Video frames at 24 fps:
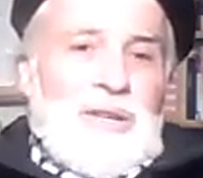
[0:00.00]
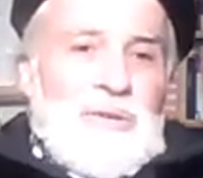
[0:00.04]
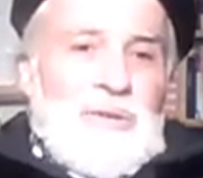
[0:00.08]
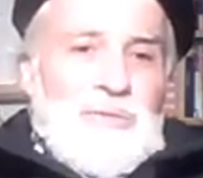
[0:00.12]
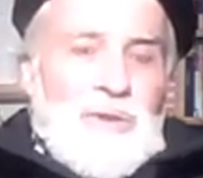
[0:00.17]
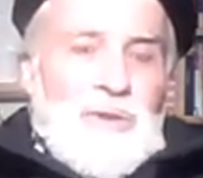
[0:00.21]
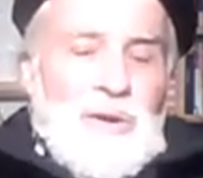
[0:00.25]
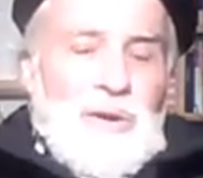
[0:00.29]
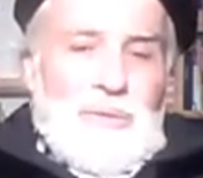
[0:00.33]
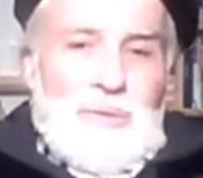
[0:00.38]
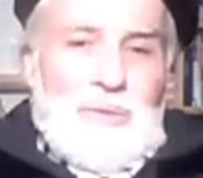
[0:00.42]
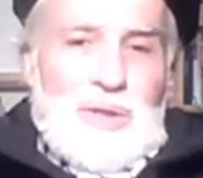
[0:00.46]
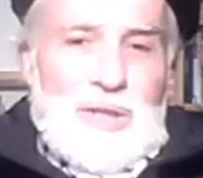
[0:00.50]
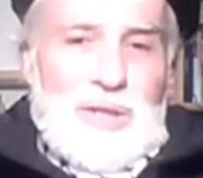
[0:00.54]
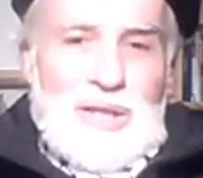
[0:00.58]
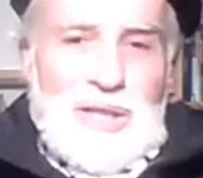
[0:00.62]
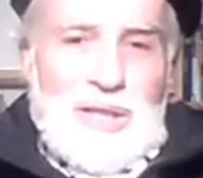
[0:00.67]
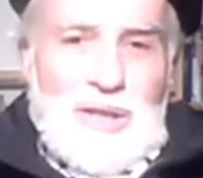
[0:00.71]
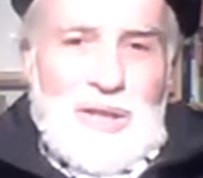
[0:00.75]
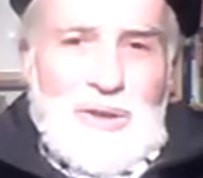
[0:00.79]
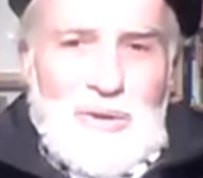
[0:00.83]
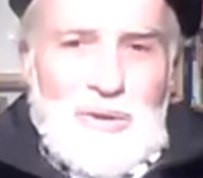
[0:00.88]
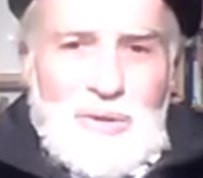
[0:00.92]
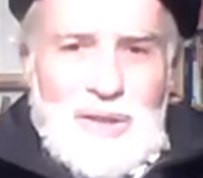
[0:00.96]

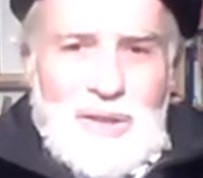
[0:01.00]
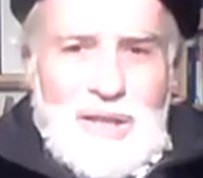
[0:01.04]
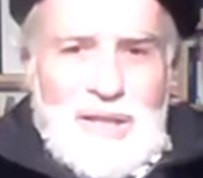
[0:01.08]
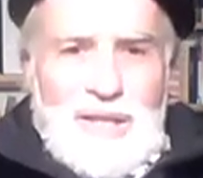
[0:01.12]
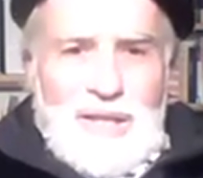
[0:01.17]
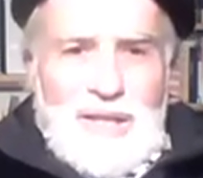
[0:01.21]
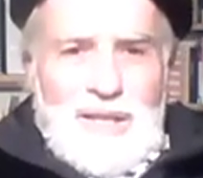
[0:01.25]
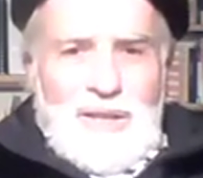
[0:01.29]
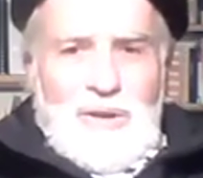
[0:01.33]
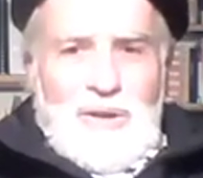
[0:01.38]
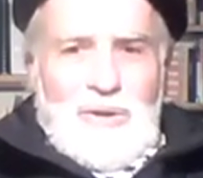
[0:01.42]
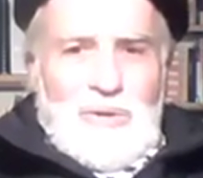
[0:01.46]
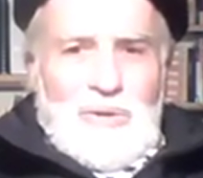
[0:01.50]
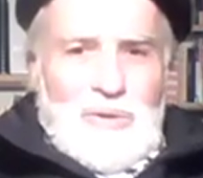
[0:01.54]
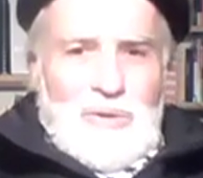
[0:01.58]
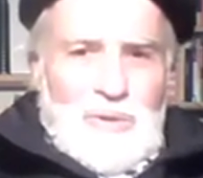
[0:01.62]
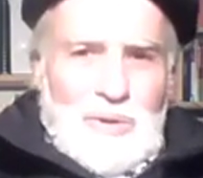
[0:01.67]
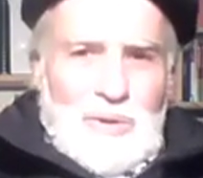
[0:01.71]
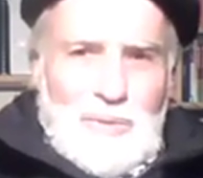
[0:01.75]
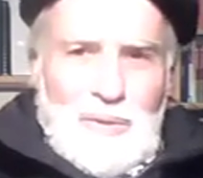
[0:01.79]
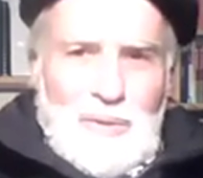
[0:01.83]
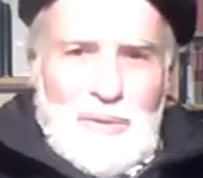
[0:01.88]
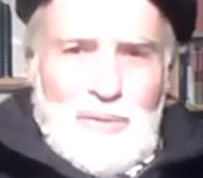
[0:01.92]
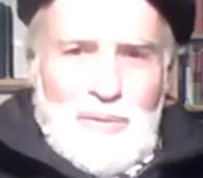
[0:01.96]
pharmaceutical and all
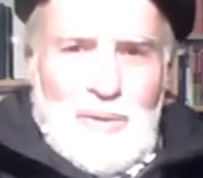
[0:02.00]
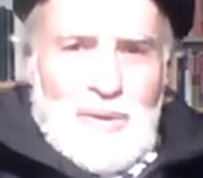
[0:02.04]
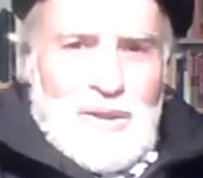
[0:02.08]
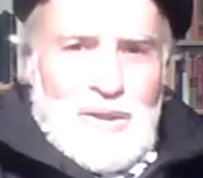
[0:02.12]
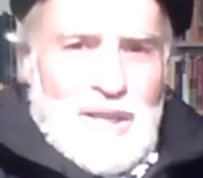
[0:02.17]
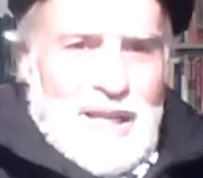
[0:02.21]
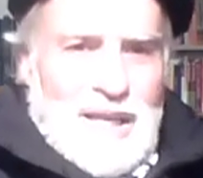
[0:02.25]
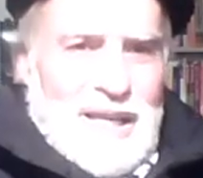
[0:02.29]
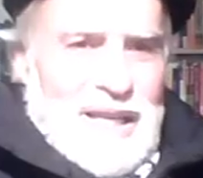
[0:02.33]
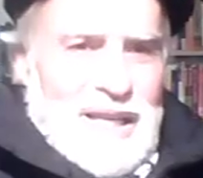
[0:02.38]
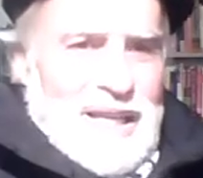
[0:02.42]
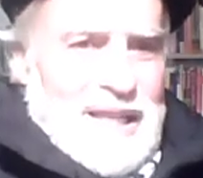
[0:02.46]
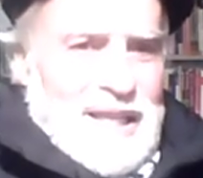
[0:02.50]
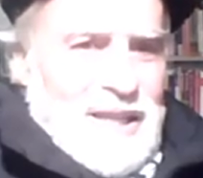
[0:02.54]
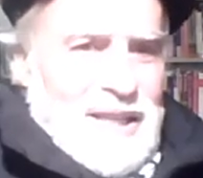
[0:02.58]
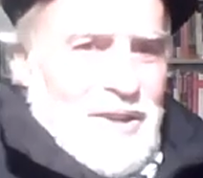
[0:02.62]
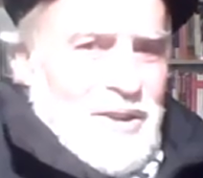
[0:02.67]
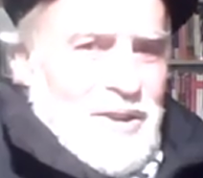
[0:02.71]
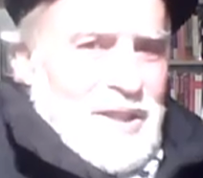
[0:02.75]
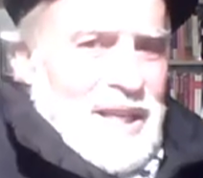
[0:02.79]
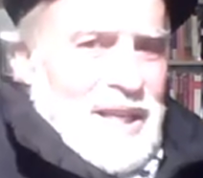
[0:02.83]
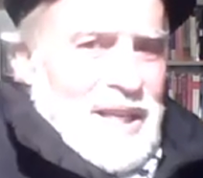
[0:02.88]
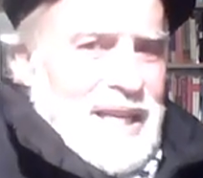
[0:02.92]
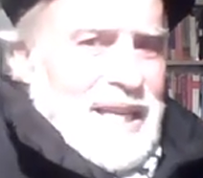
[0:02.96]
those people,
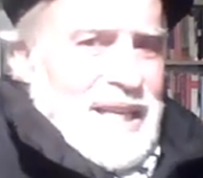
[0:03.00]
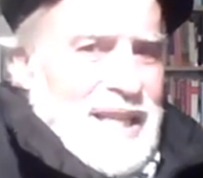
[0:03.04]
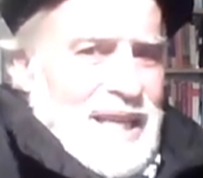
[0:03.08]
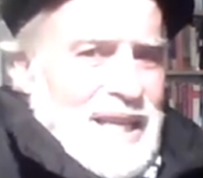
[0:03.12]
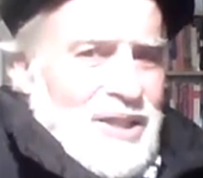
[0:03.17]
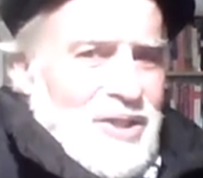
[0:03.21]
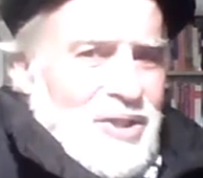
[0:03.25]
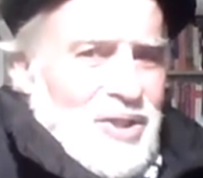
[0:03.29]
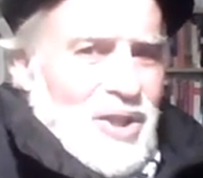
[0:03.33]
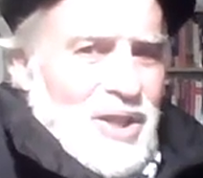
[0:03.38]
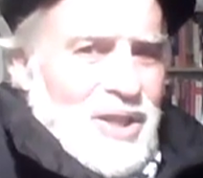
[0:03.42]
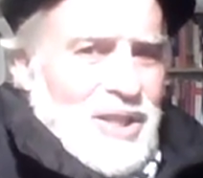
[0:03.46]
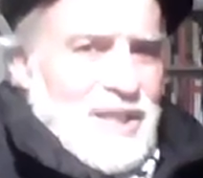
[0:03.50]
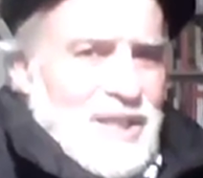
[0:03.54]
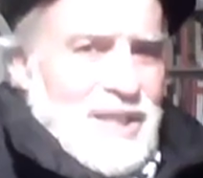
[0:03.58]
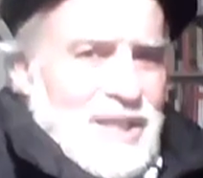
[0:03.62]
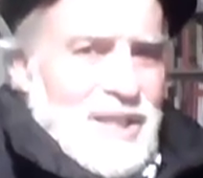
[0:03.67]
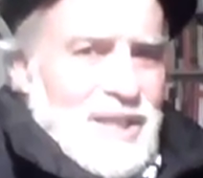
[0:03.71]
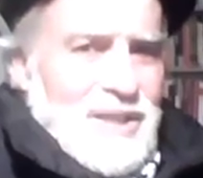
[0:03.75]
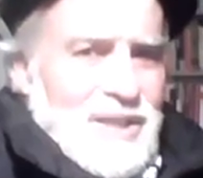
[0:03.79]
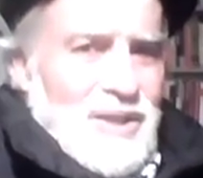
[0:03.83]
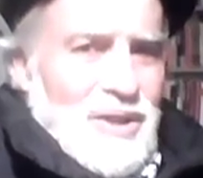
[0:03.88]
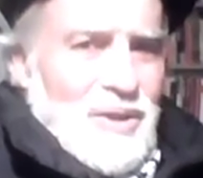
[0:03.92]
they had adjusted,